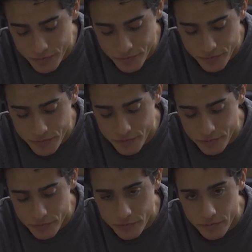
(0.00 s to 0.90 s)

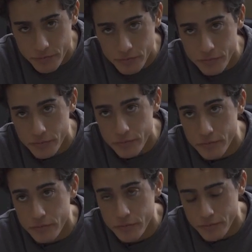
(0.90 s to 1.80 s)

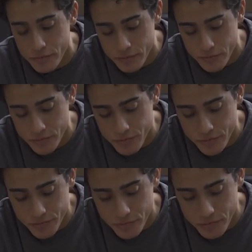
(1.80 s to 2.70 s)

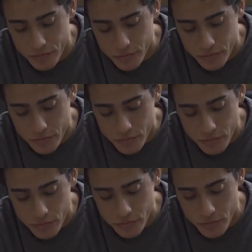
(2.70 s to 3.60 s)

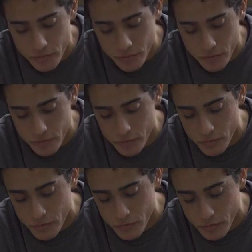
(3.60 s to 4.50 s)

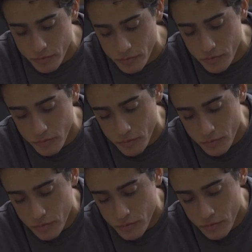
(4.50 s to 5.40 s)

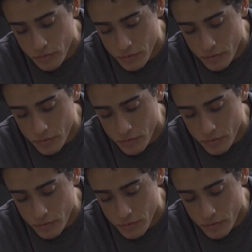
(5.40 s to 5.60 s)
Nobody speaks.